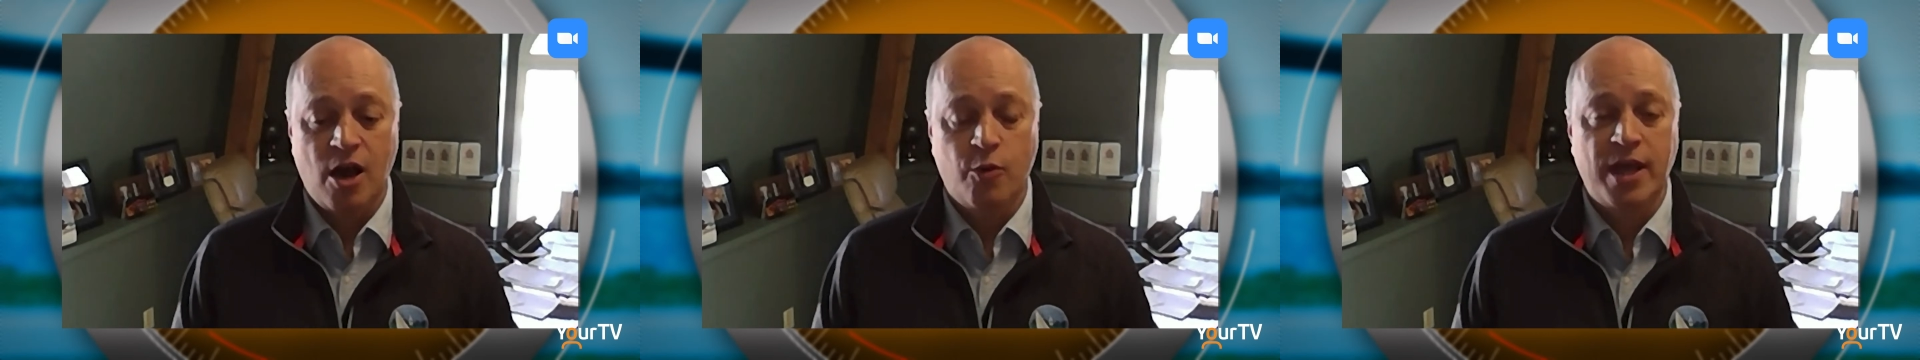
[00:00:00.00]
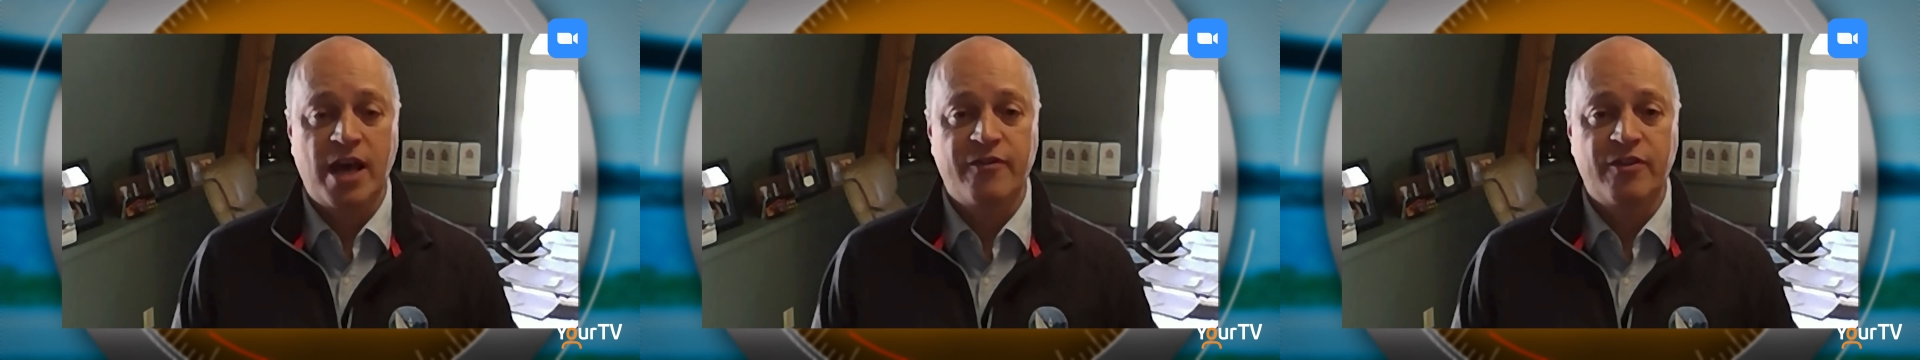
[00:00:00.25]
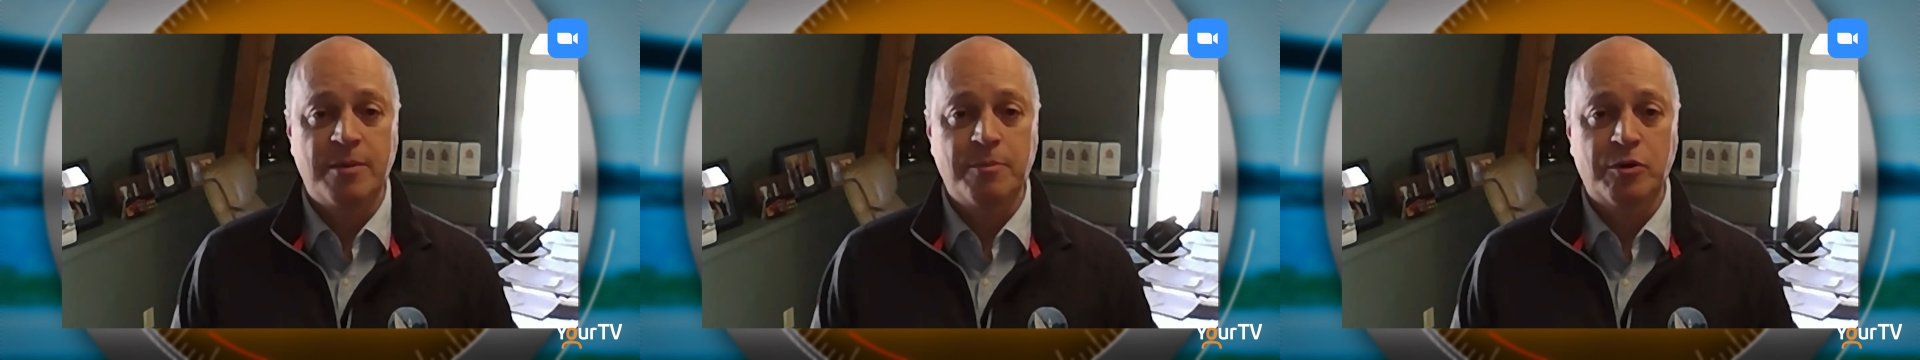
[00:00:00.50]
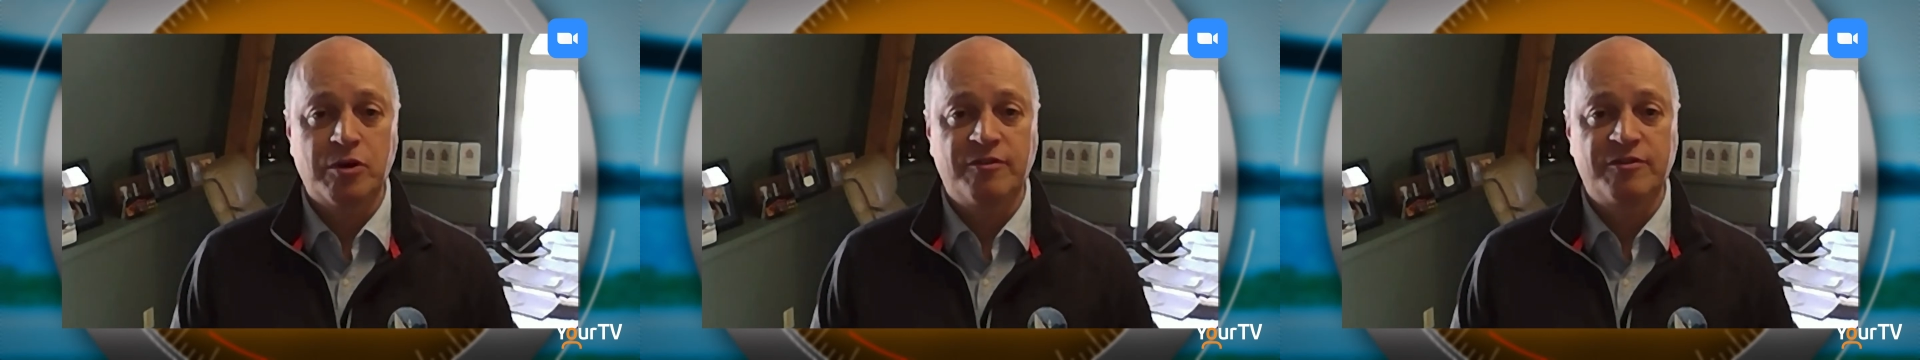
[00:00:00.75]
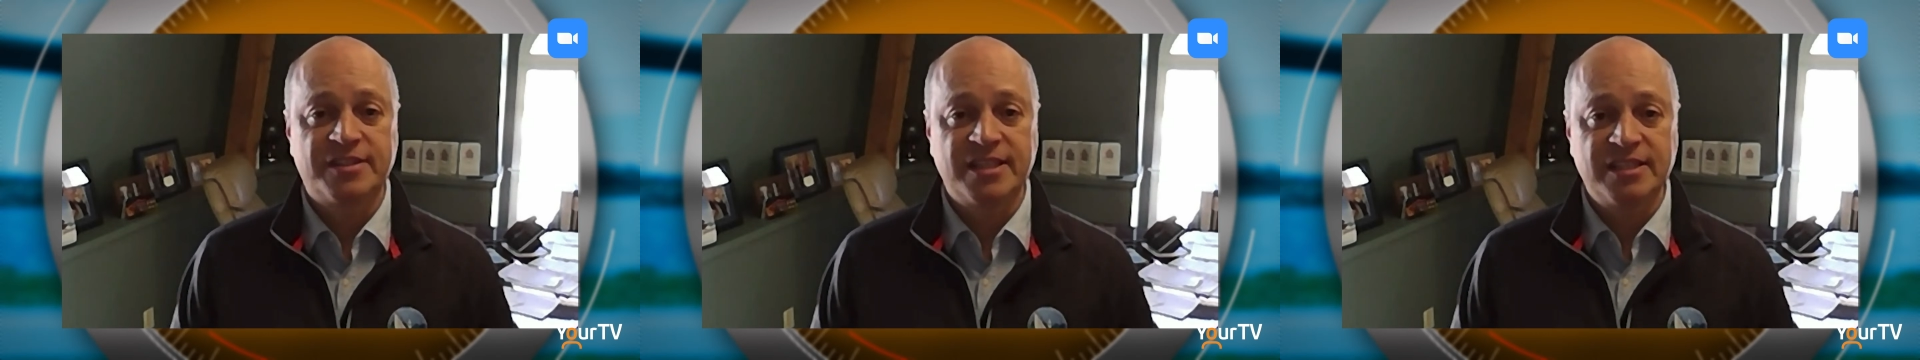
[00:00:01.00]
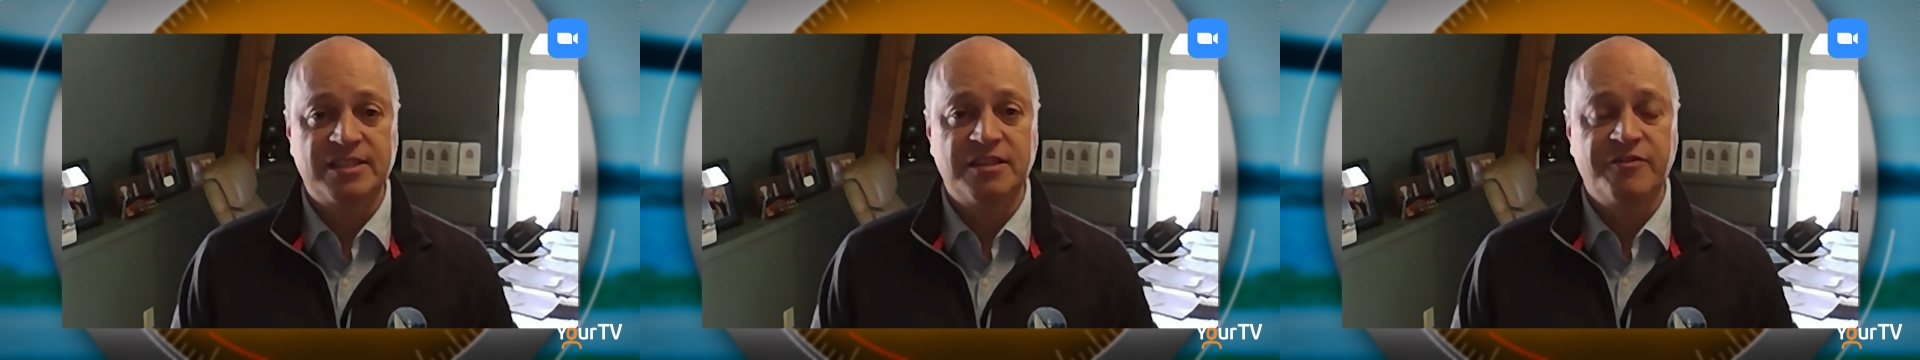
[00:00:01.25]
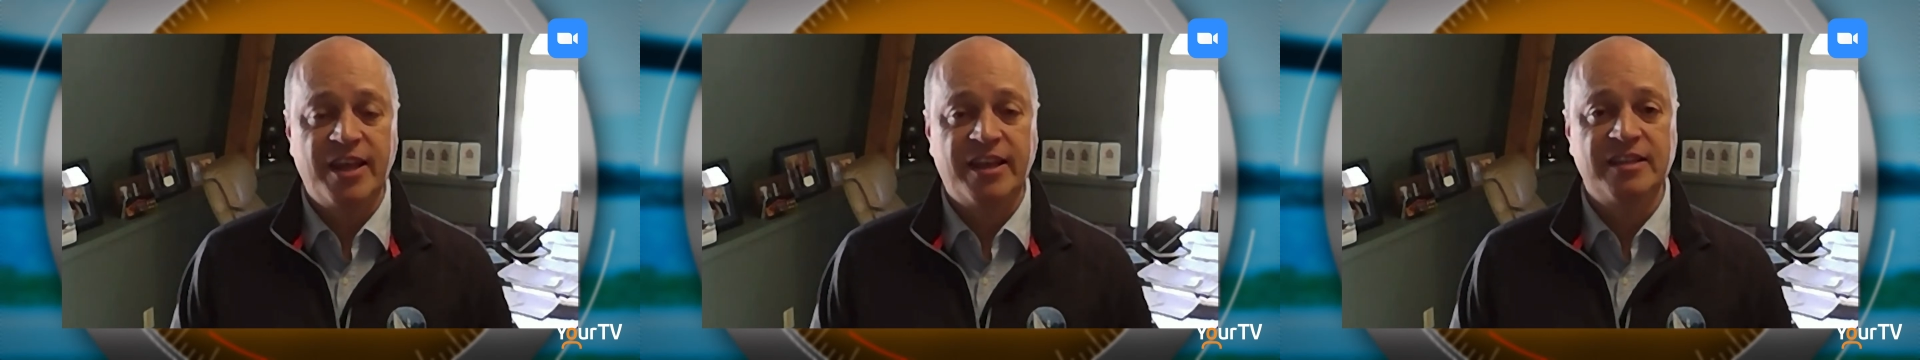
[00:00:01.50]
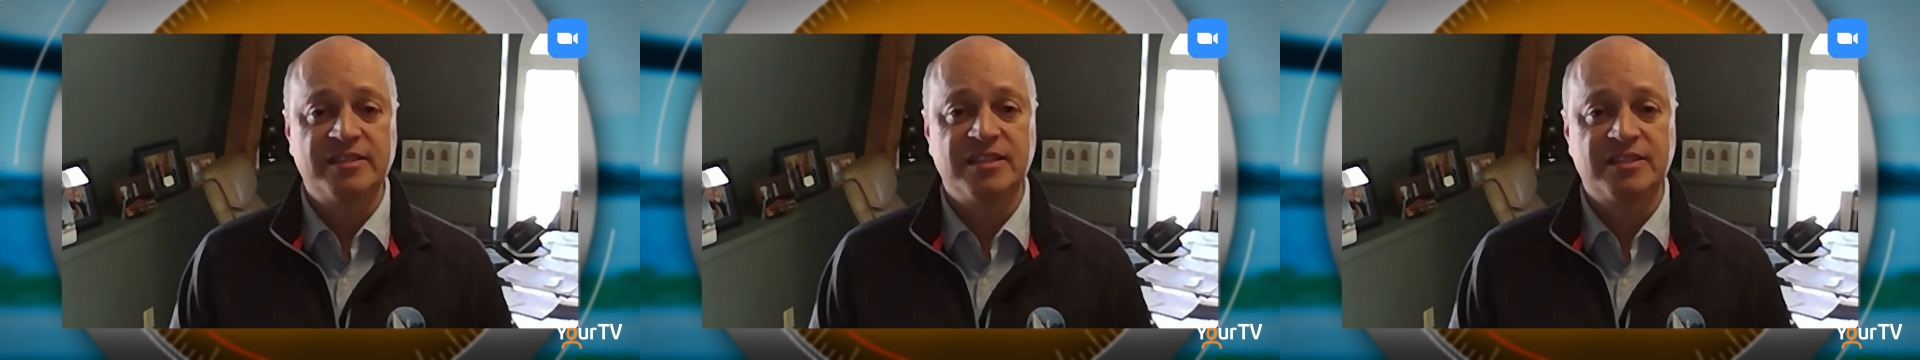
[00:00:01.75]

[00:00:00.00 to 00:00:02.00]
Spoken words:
We have a number of citizen vacancies